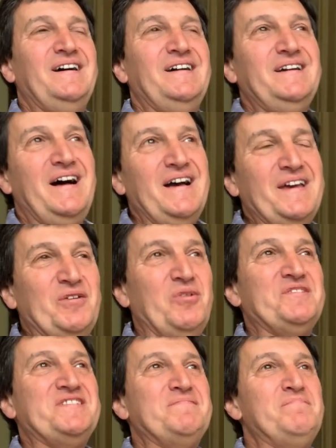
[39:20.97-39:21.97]
I
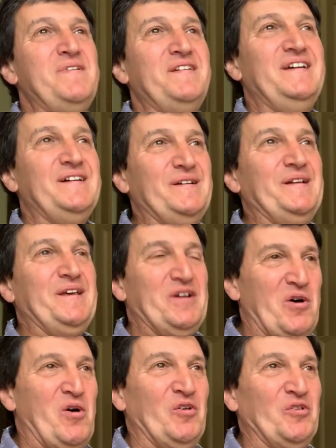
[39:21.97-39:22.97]
got some money early
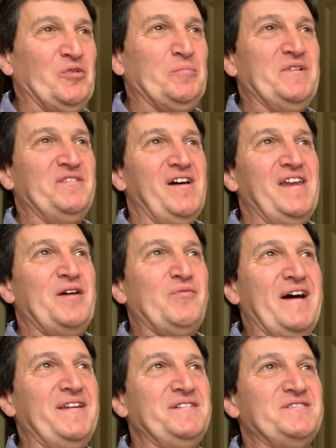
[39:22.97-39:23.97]
on, but then I
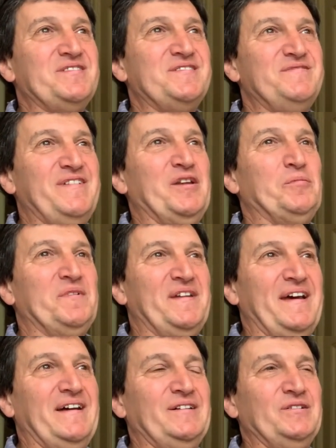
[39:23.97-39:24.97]
ran into development
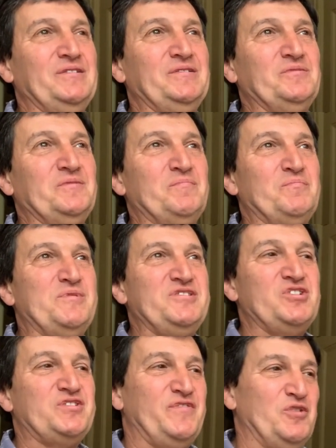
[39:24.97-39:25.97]
hell.
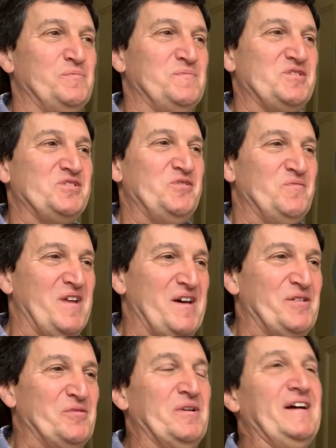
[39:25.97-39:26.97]
British films, as you
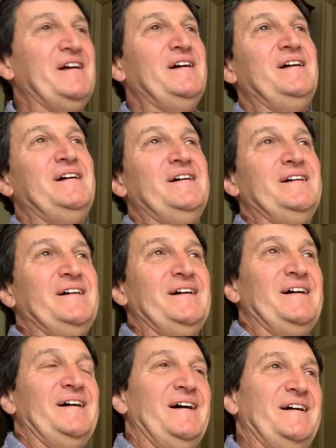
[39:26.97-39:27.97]
know,
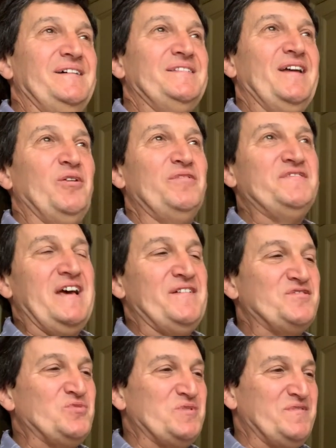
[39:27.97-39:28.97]
they'll often have
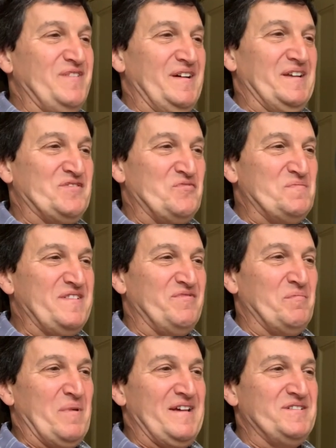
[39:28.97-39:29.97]
sources of finance from
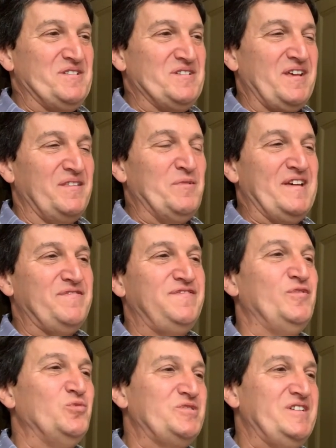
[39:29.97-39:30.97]
different places. I think we had
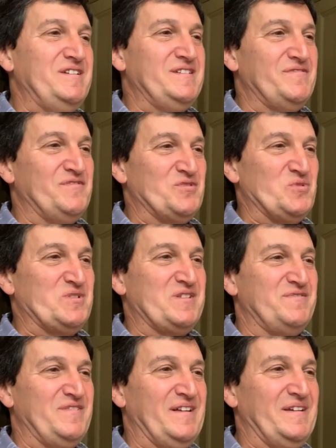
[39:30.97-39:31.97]
14 different
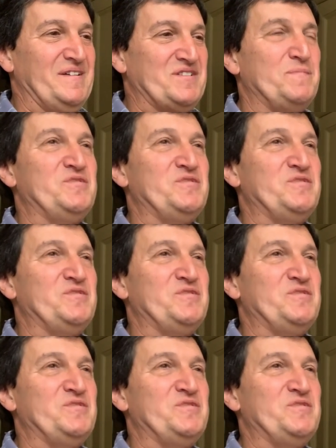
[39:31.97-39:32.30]
sources of finance.